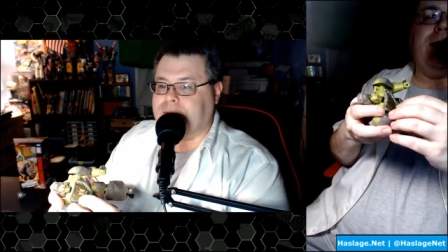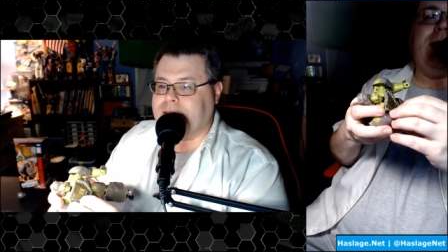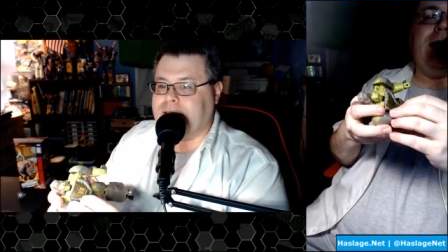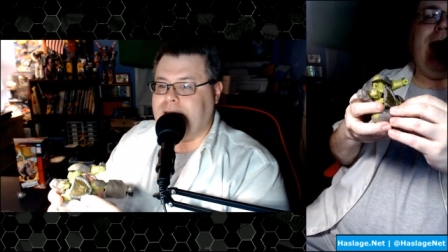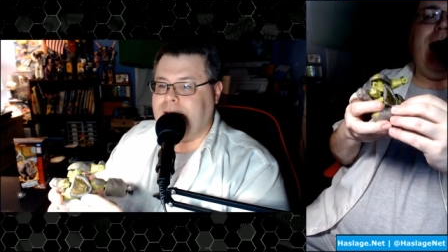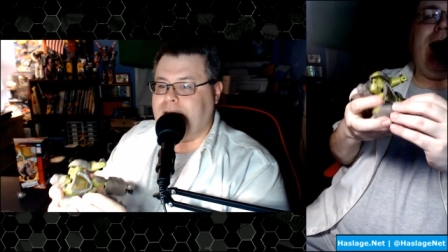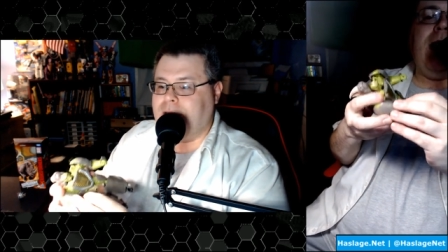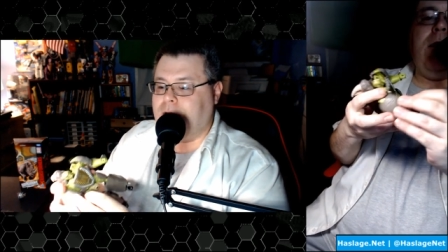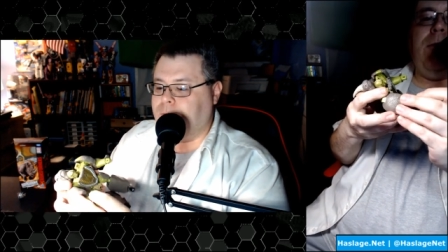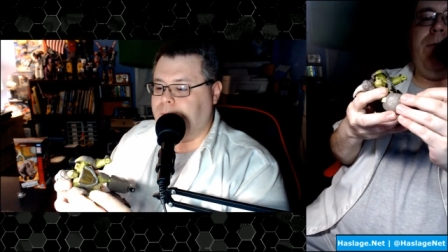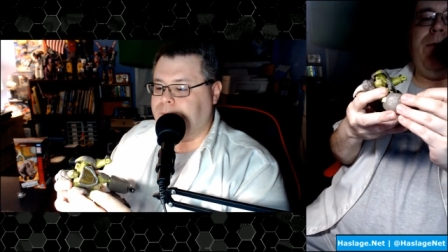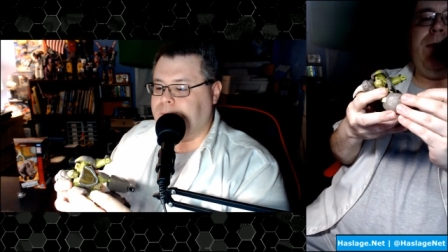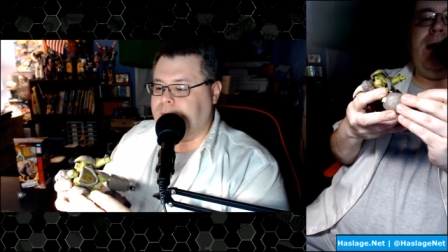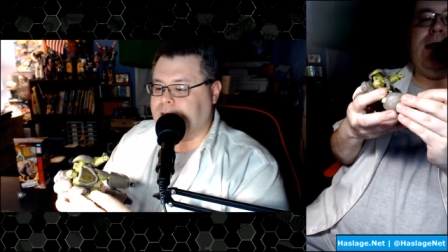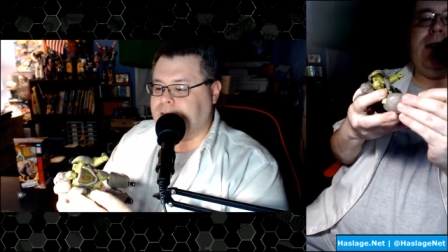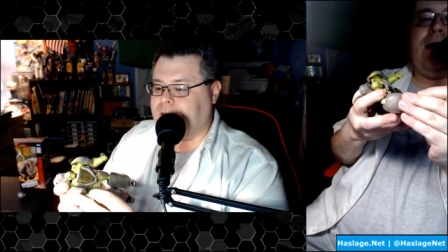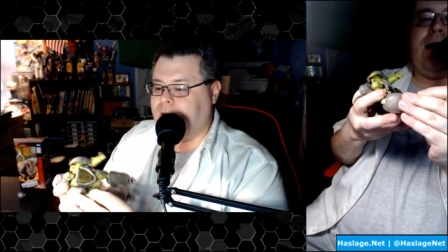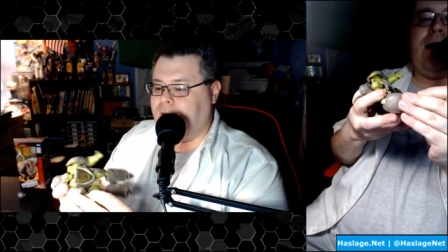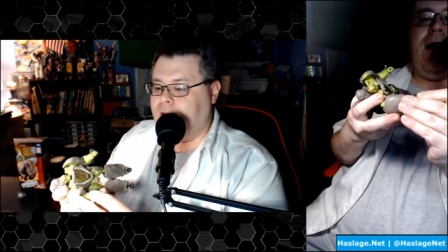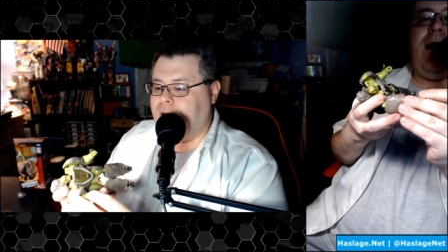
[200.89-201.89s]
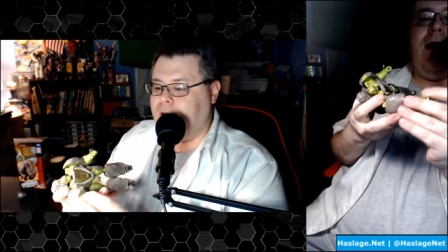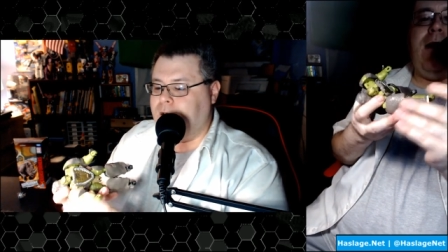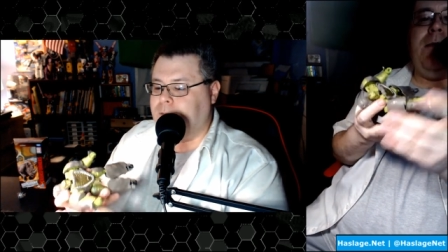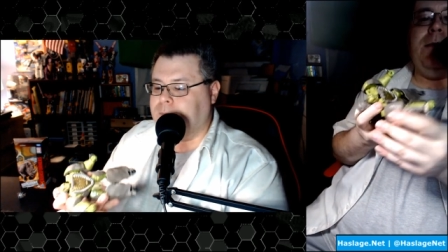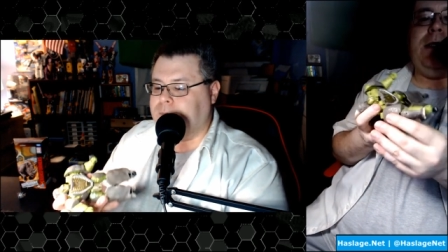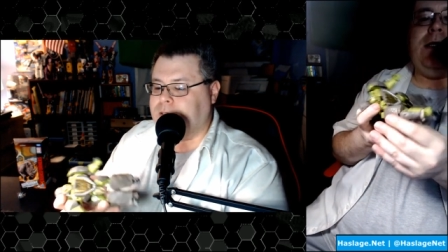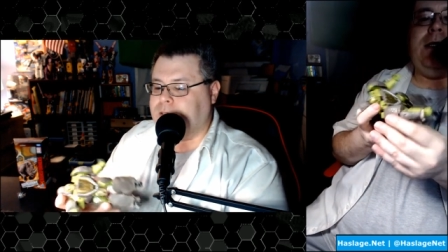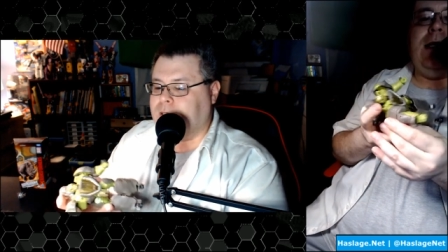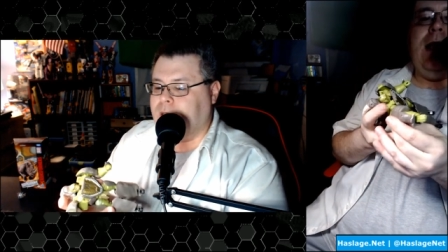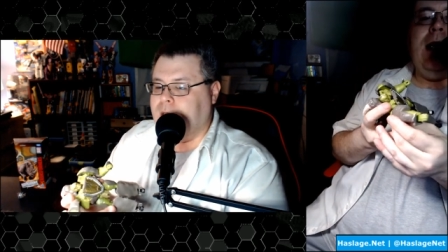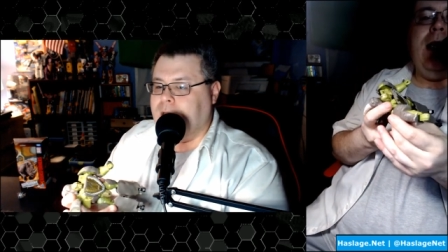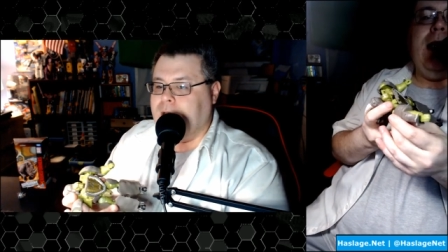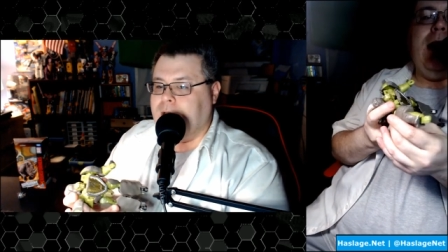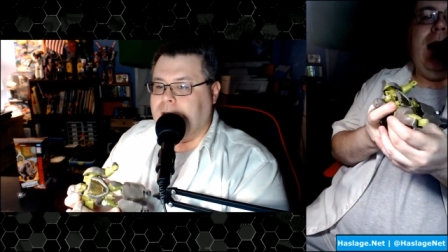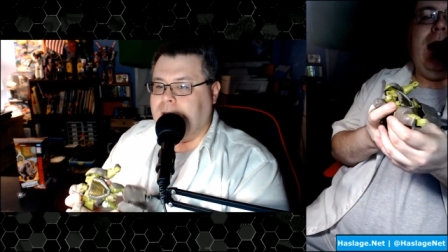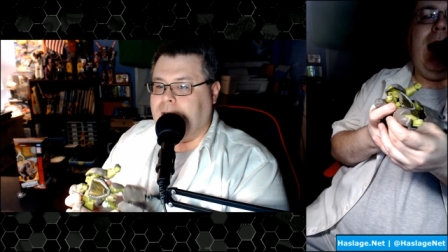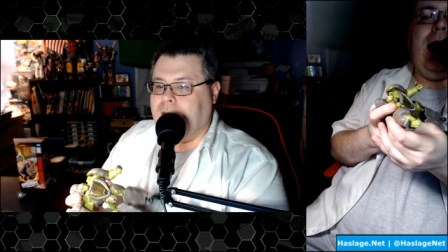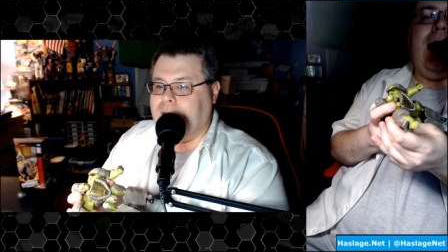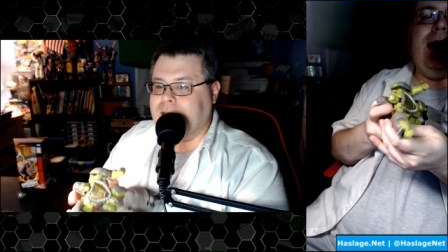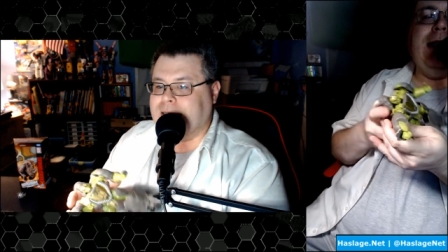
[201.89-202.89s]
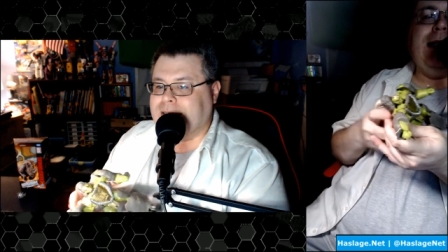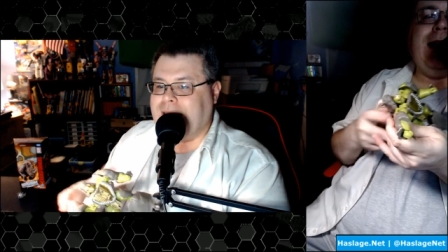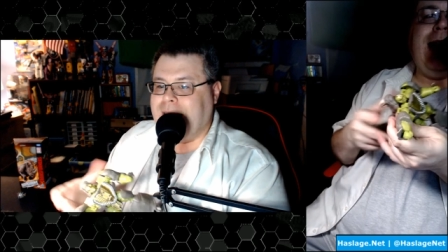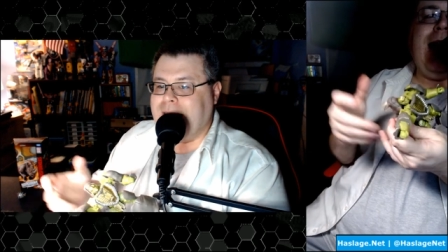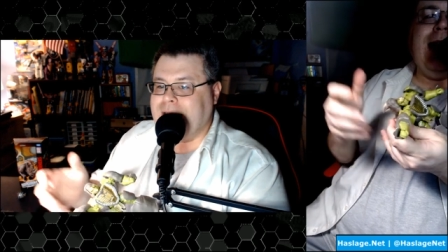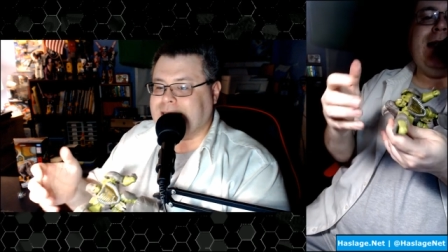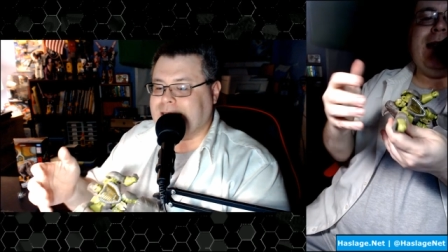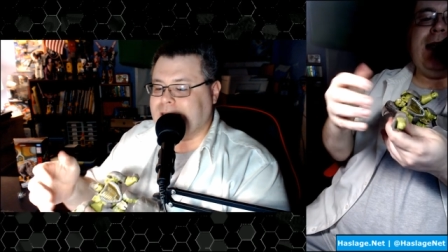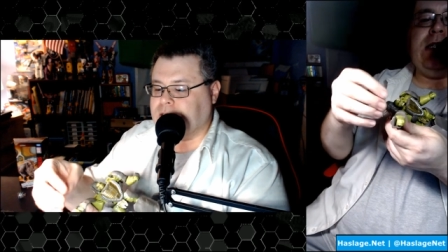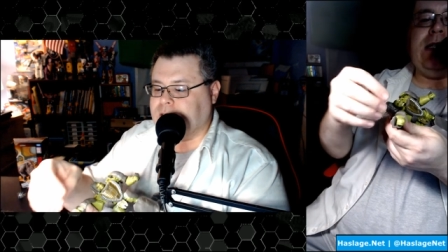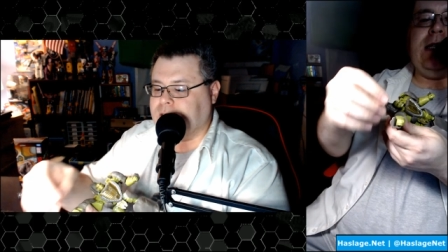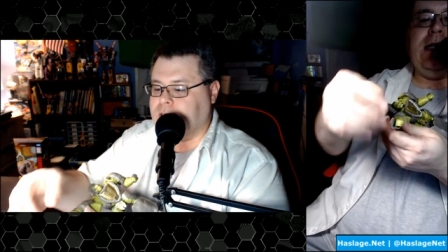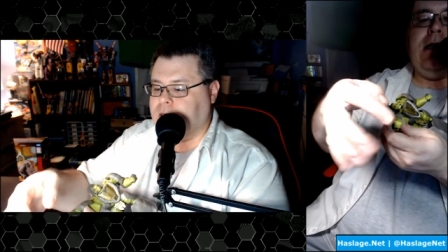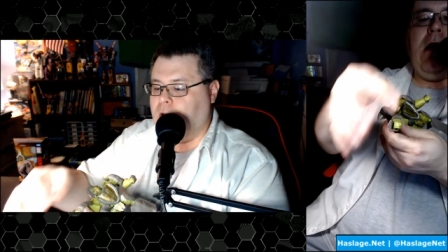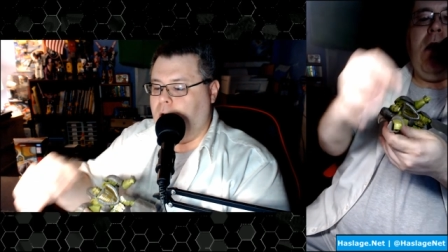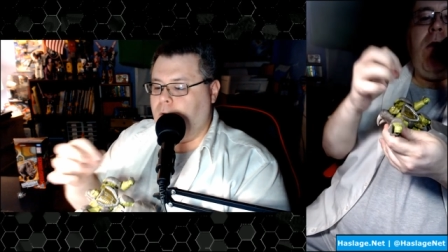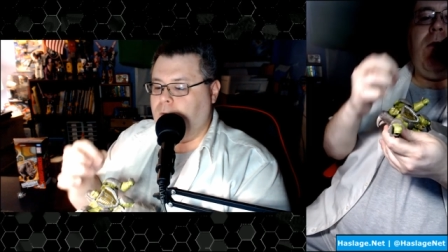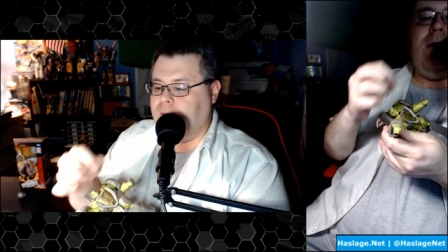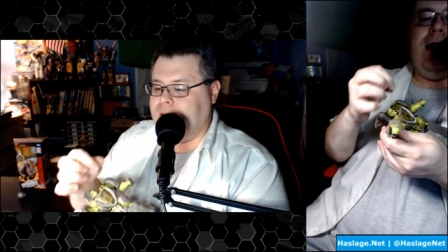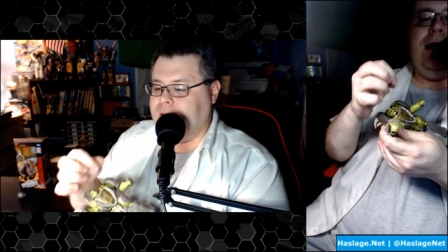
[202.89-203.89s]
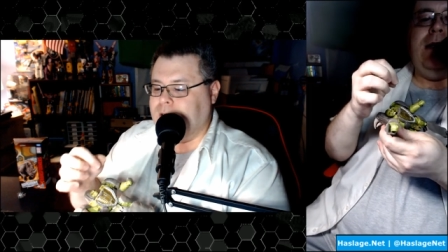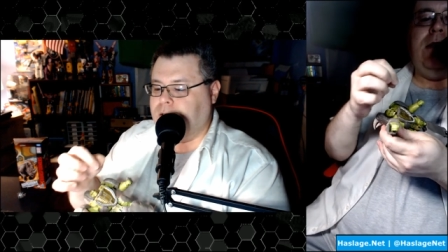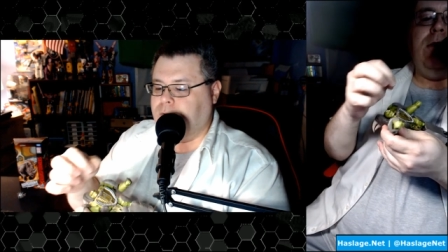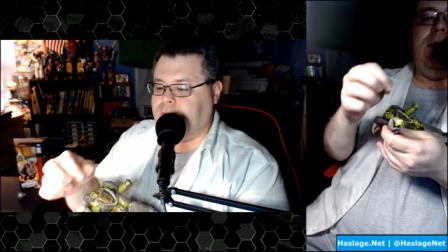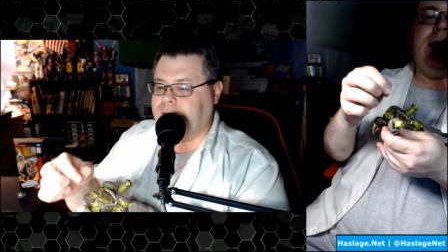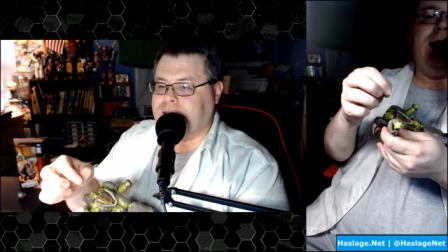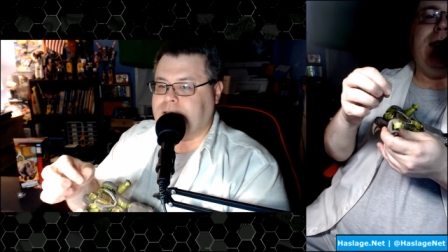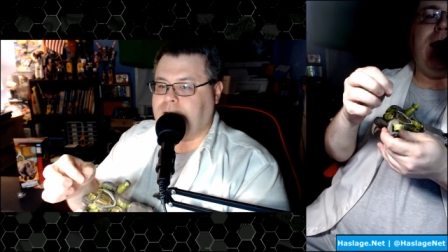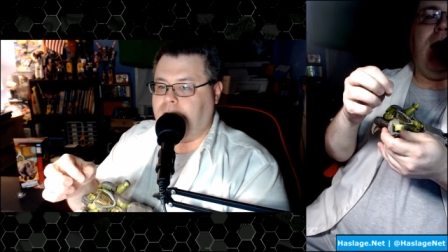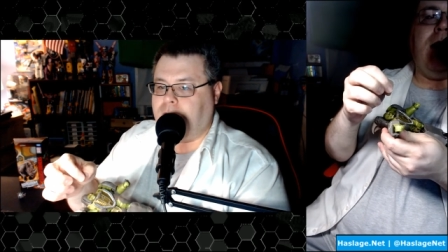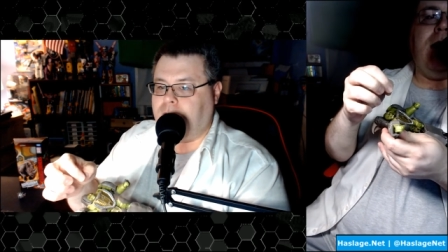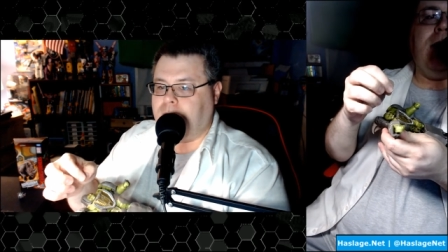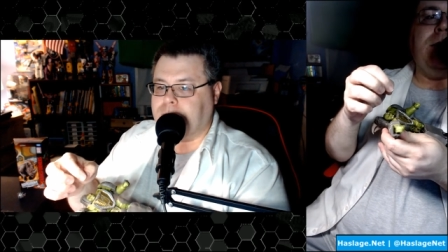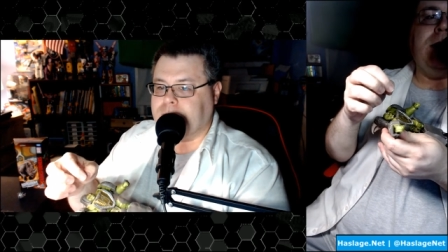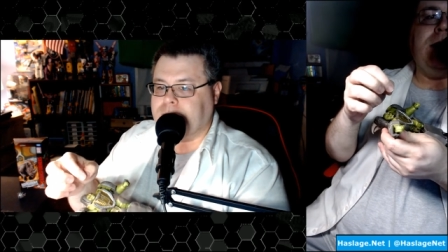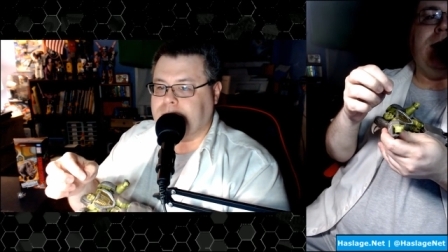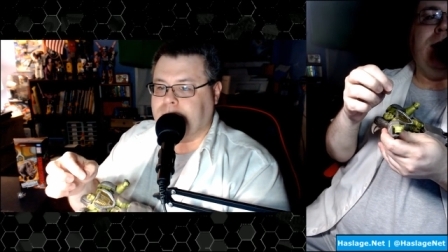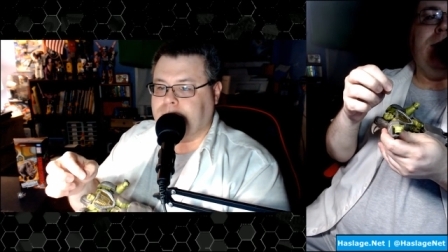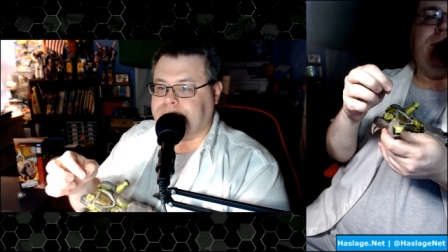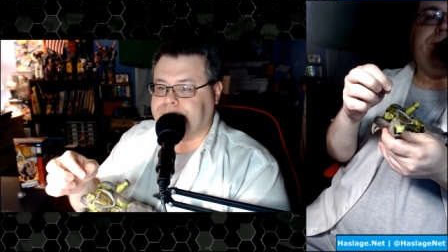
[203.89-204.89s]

Now, his arms, his hands actually go into his arms,